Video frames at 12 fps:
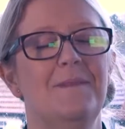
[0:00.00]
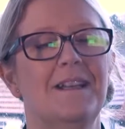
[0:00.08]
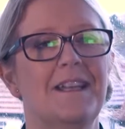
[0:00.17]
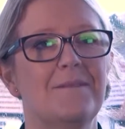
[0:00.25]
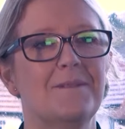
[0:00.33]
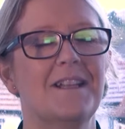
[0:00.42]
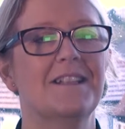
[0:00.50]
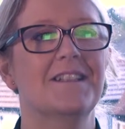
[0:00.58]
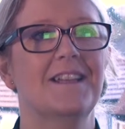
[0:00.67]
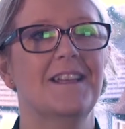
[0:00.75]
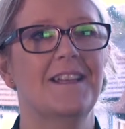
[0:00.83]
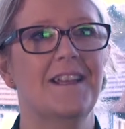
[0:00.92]
My name's
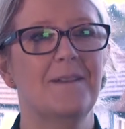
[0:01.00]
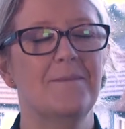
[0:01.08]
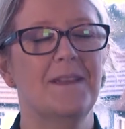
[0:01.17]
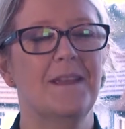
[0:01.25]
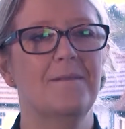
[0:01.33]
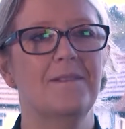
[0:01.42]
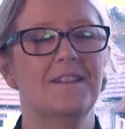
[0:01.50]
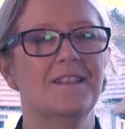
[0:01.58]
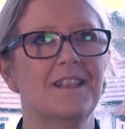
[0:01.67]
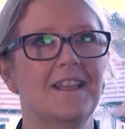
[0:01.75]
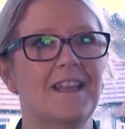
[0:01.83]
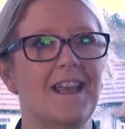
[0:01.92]
Natalie and I became a
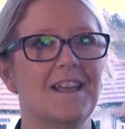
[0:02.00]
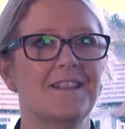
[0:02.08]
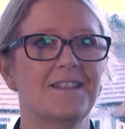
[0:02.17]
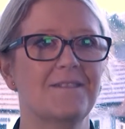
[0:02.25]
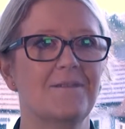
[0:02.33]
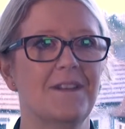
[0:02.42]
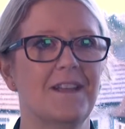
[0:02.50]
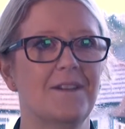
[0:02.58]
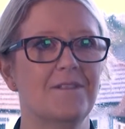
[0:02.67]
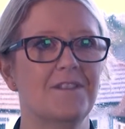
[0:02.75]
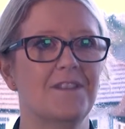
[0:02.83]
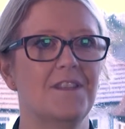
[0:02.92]
CNS when I
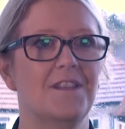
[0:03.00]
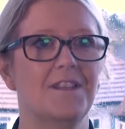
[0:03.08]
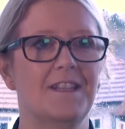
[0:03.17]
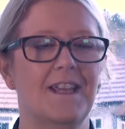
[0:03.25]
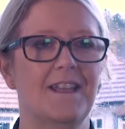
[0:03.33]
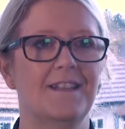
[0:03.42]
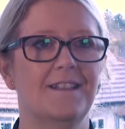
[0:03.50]
was 38.